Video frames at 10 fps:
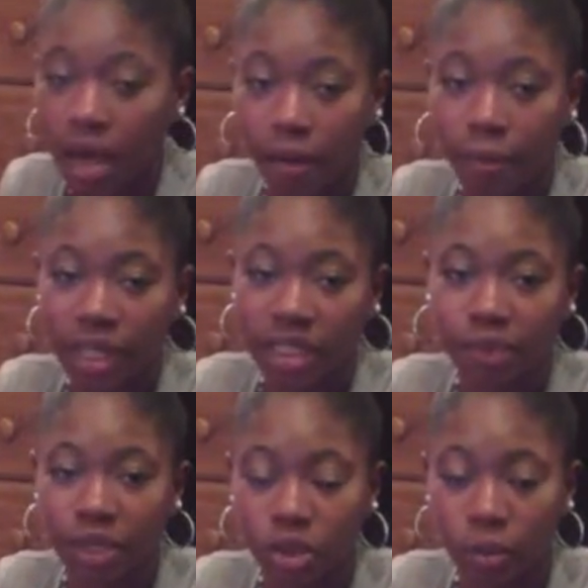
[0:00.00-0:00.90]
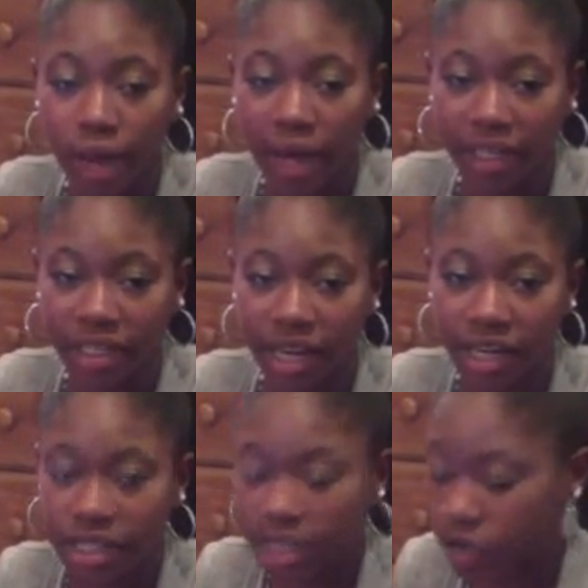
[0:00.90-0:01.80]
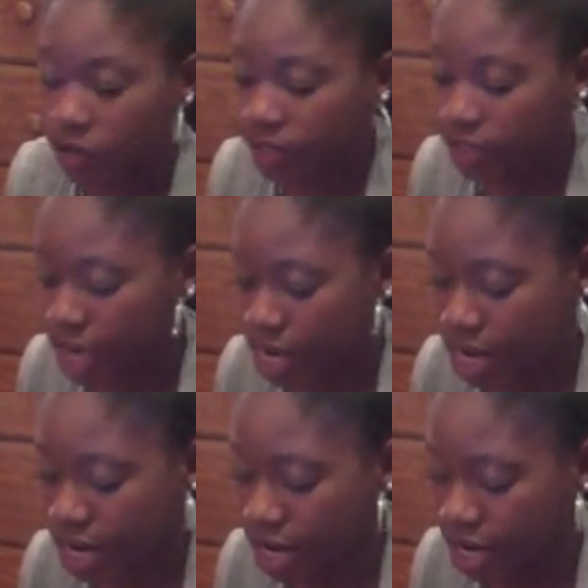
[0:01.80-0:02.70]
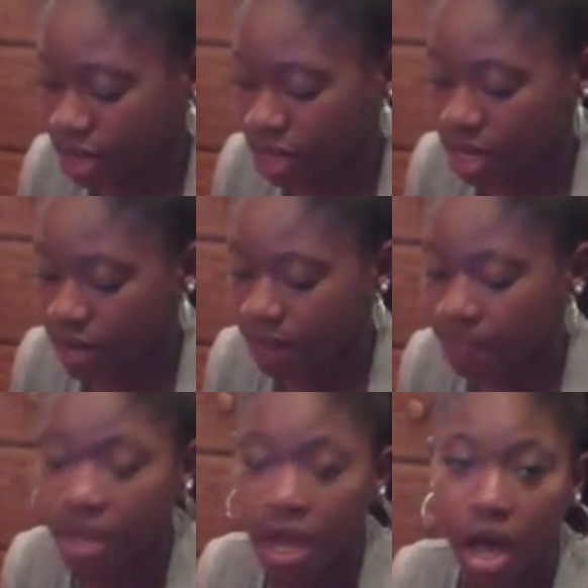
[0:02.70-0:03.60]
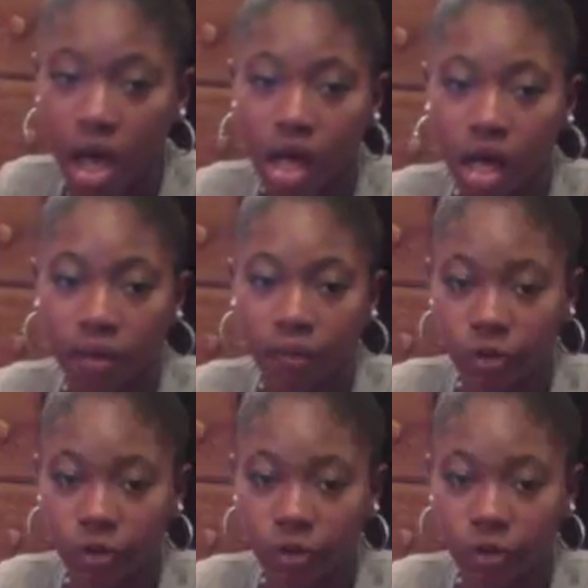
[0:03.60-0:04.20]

my special magnetized earrings in here, and then um,